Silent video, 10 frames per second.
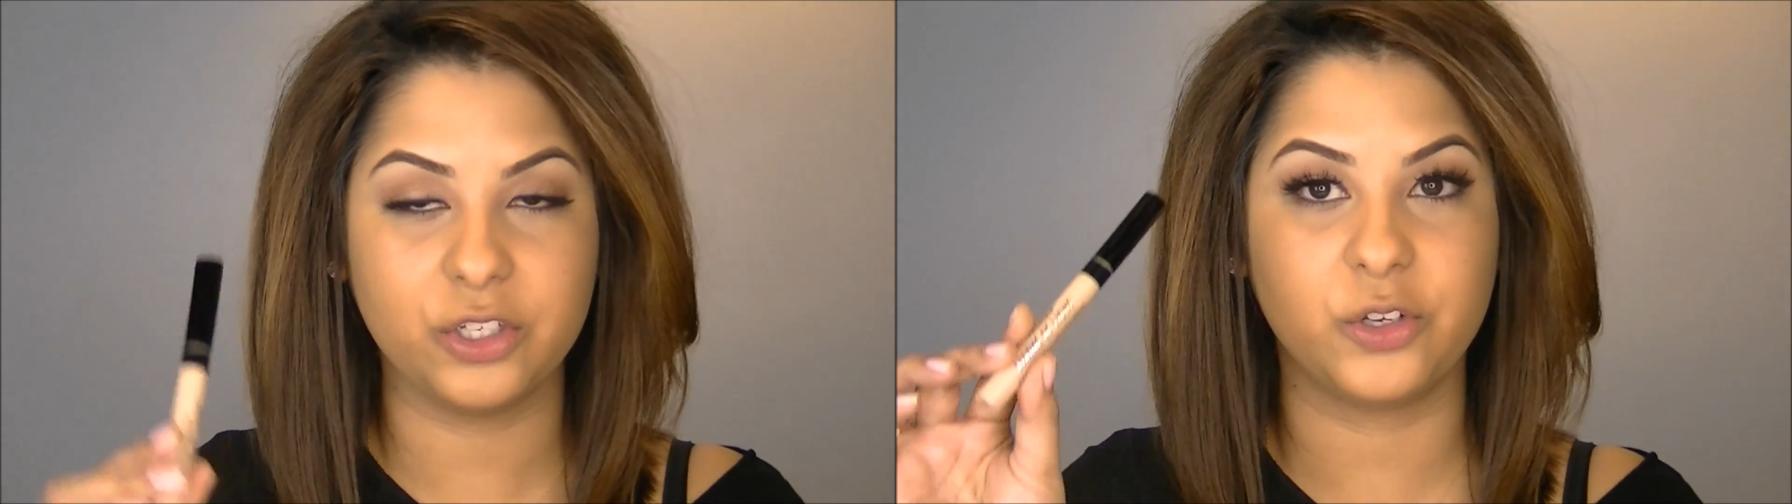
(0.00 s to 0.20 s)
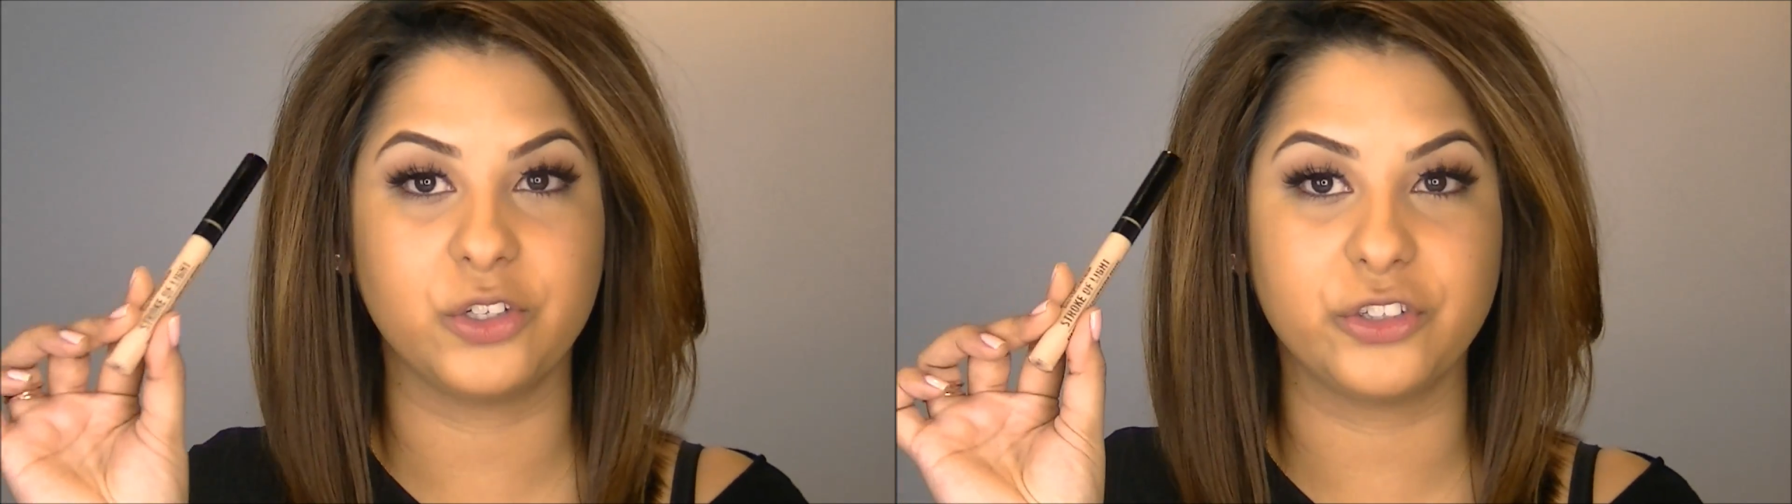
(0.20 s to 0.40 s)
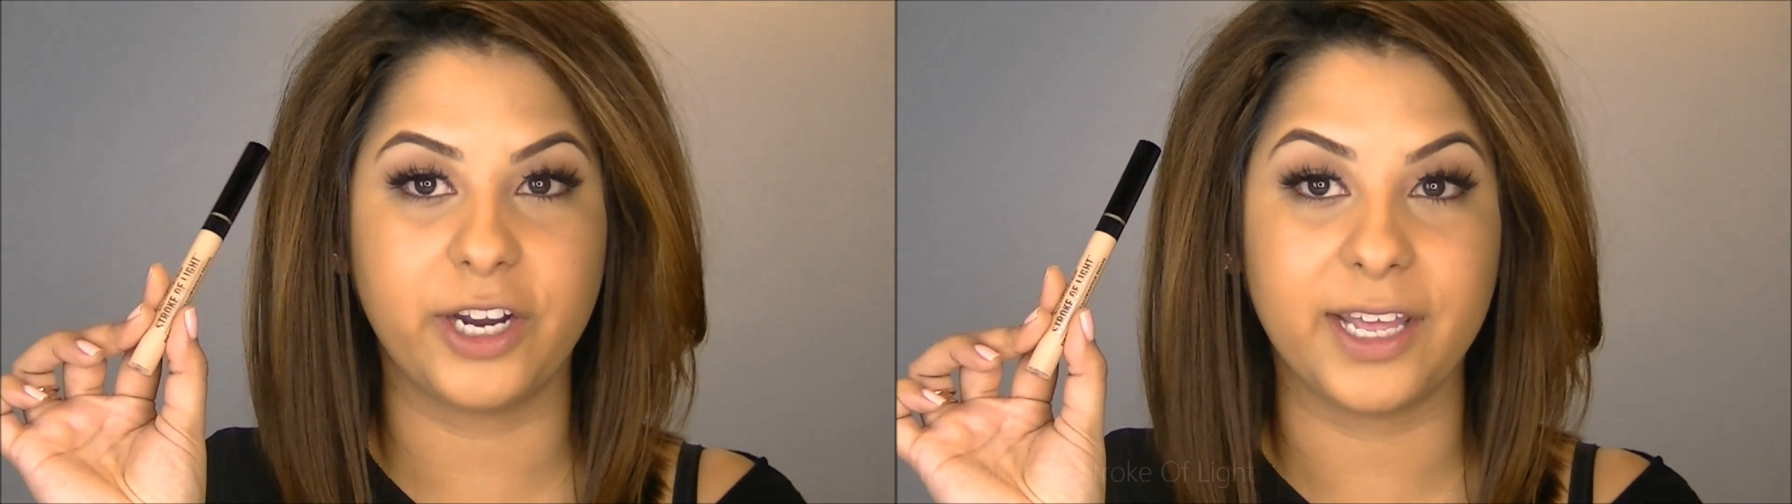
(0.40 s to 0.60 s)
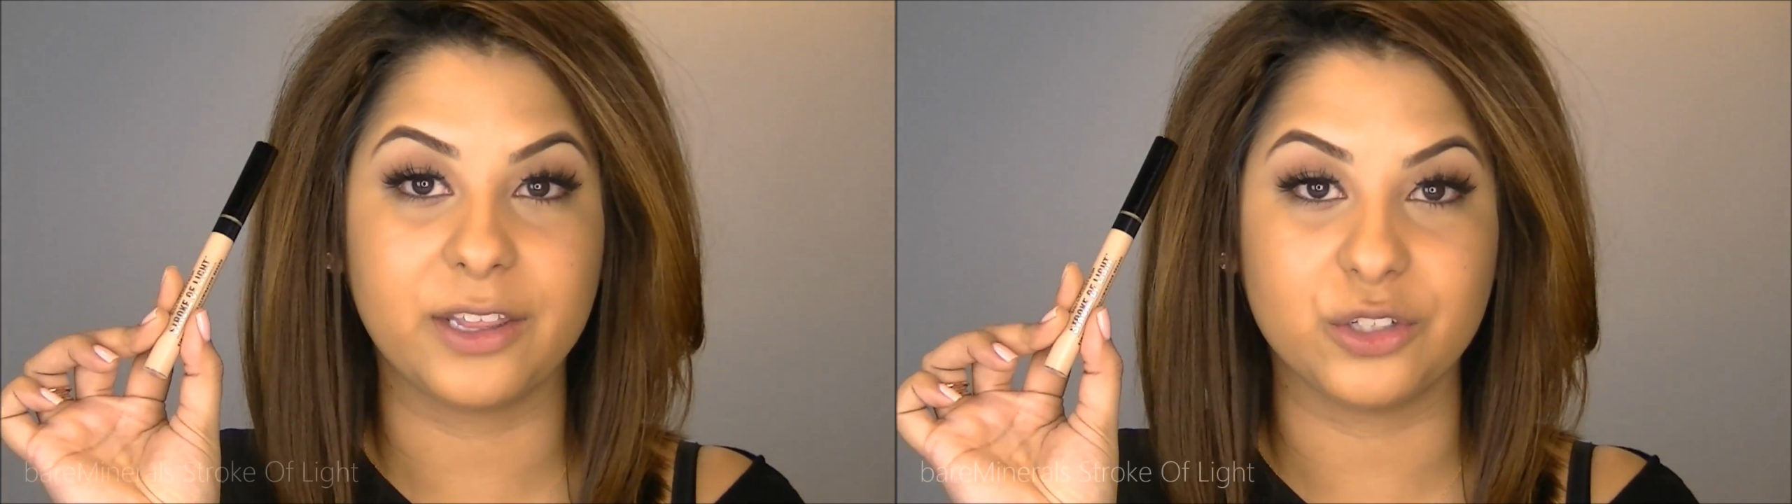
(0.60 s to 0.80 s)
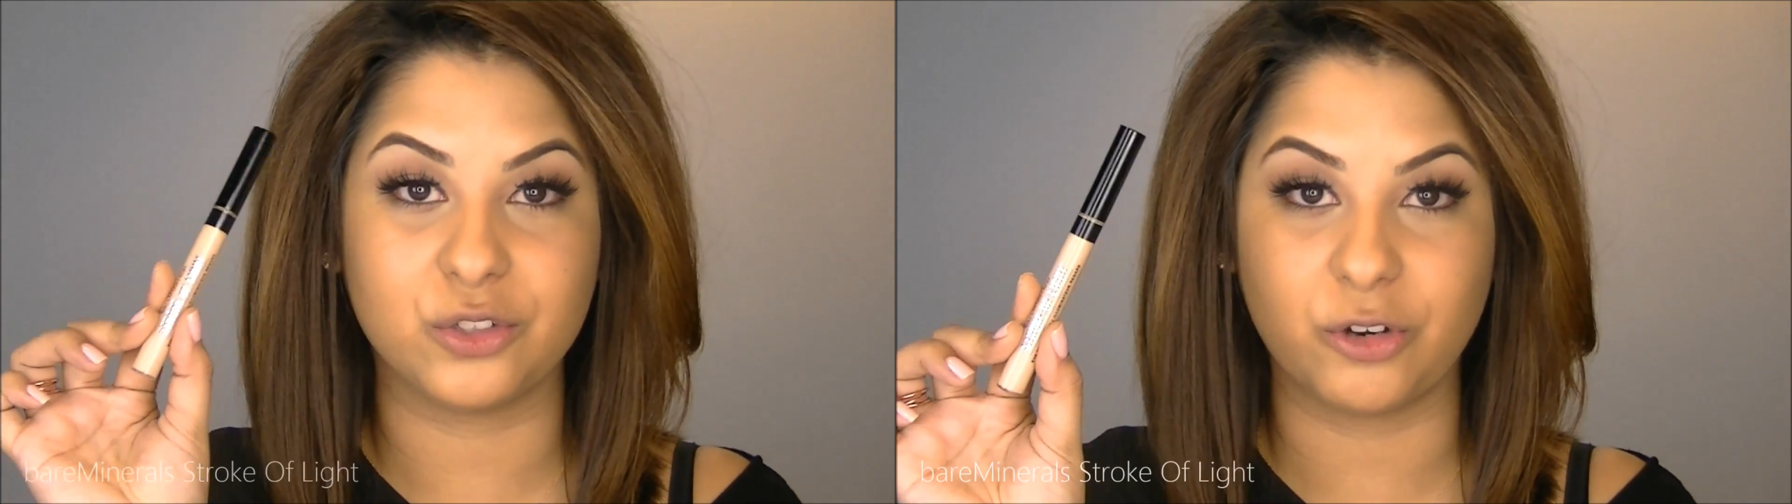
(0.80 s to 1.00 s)
you can
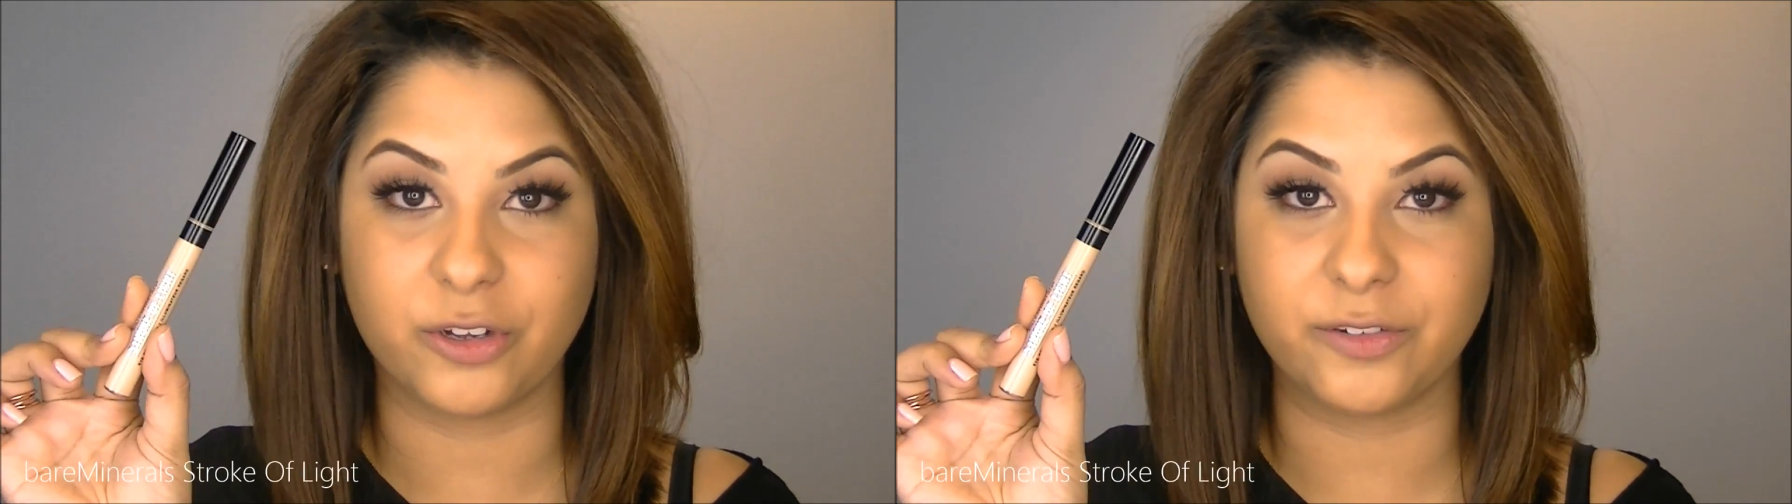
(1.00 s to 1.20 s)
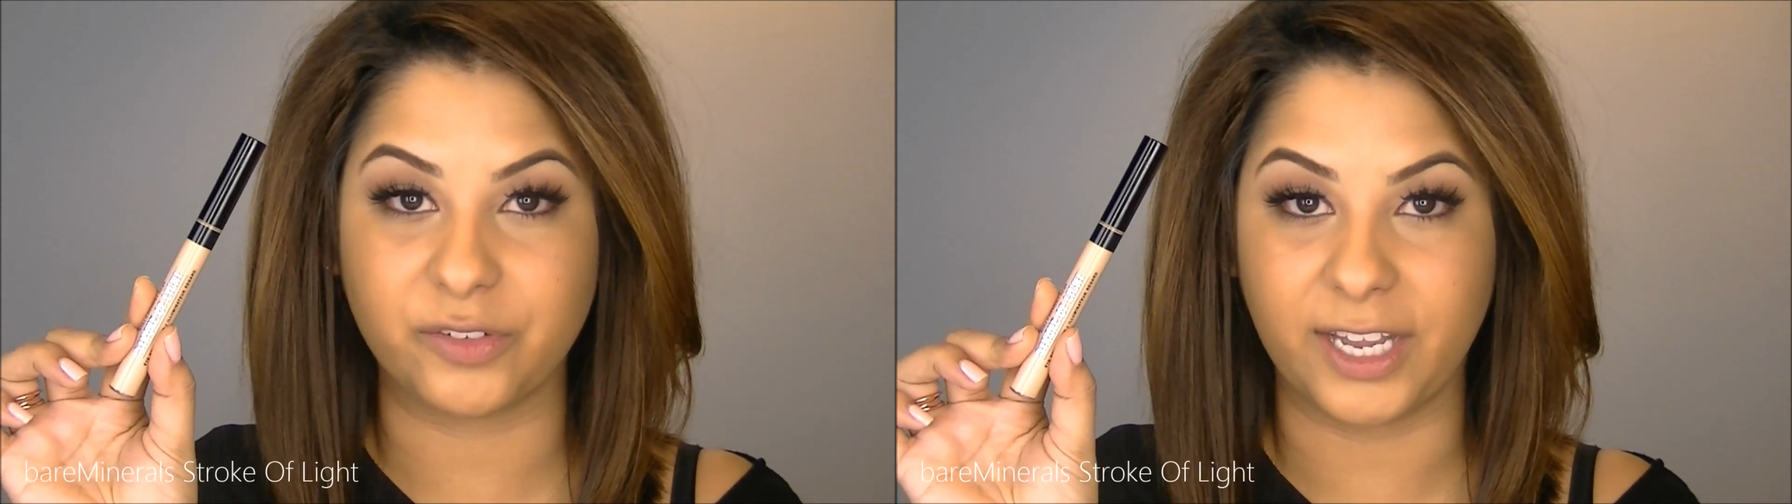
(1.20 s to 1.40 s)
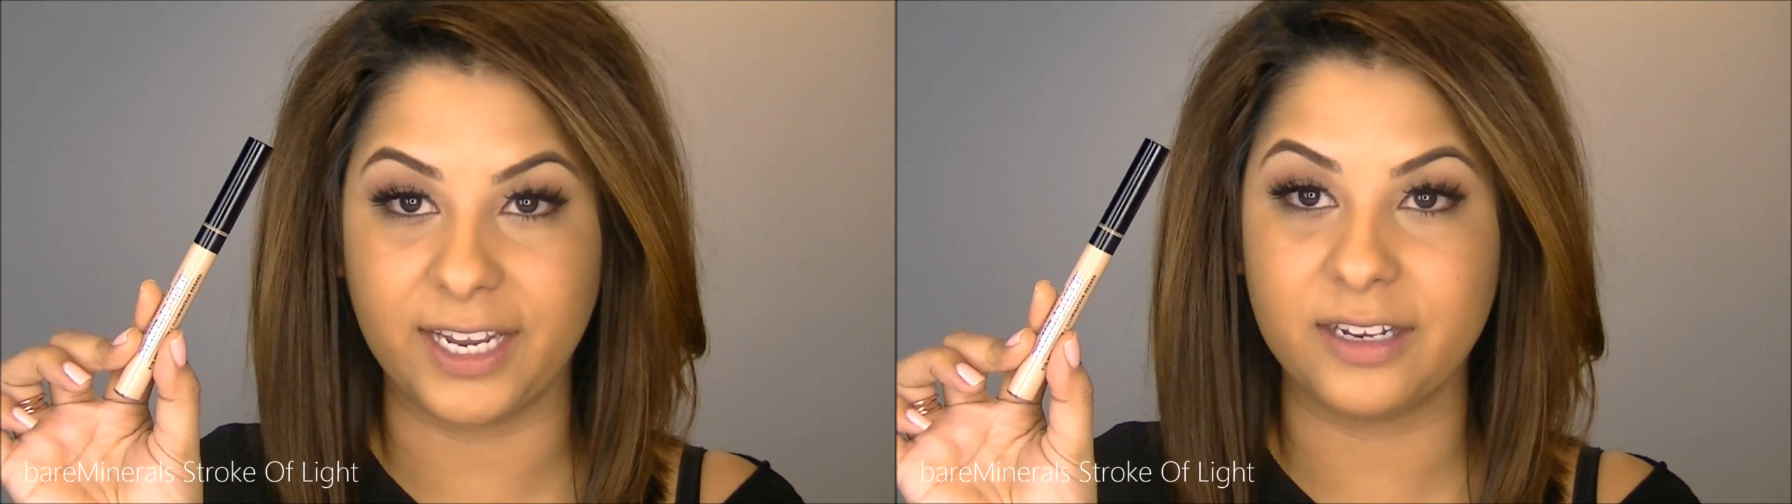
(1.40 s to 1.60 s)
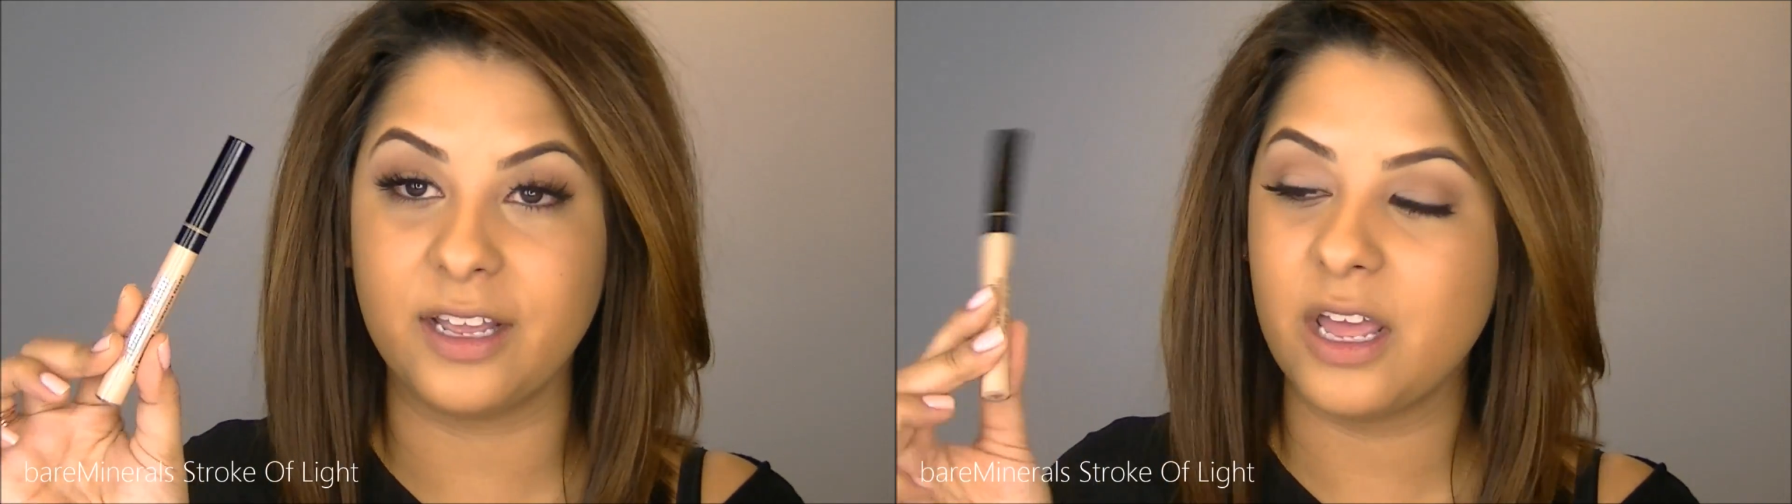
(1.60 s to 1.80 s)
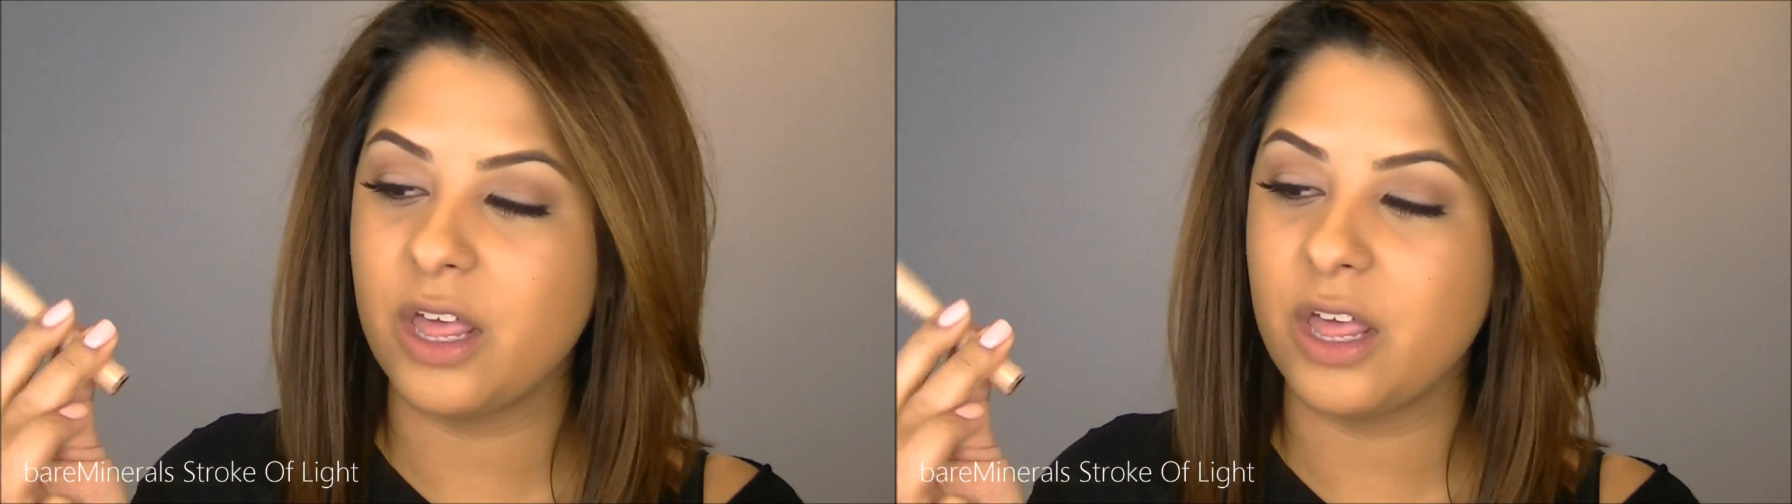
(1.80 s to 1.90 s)
try the Stroke of Light.